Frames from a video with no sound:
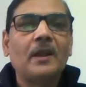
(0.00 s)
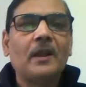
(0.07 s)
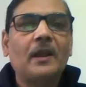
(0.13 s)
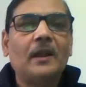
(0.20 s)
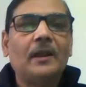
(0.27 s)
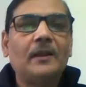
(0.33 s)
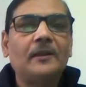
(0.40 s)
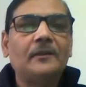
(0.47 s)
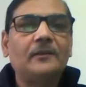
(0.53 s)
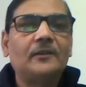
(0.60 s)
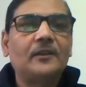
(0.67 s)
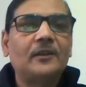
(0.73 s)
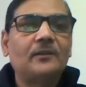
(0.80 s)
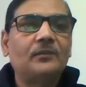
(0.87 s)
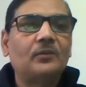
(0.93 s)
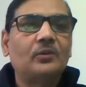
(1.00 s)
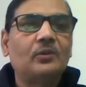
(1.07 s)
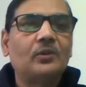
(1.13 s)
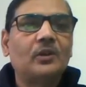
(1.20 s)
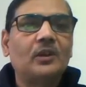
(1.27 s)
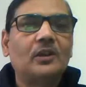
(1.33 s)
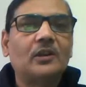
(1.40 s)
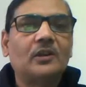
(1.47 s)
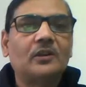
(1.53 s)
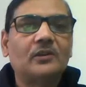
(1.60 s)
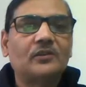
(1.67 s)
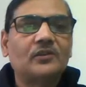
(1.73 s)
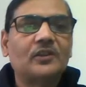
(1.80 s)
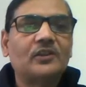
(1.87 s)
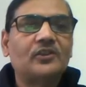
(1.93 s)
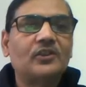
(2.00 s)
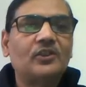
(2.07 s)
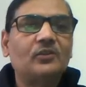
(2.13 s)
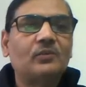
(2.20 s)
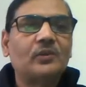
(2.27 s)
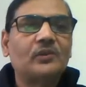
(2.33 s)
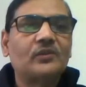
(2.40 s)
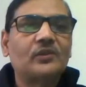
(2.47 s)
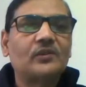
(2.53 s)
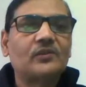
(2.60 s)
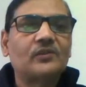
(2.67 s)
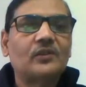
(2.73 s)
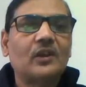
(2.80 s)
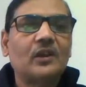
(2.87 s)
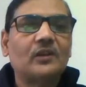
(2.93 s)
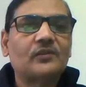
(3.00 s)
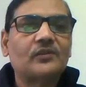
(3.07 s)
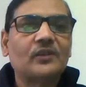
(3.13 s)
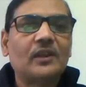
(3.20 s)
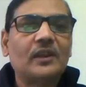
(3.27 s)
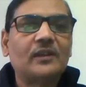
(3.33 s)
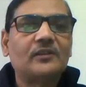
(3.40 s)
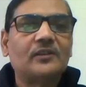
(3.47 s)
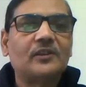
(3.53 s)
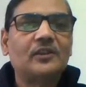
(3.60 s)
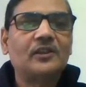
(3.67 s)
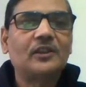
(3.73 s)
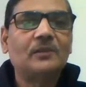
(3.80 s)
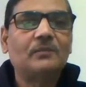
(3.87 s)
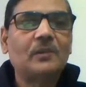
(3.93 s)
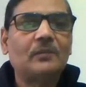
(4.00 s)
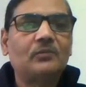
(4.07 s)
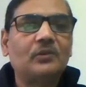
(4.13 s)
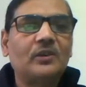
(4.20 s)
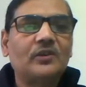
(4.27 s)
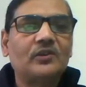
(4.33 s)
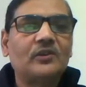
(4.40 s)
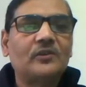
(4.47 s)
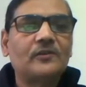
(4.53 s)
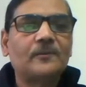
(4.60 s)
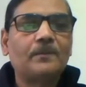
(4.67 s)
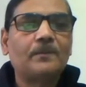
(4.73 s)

and therefore such inversions are selected in the populations.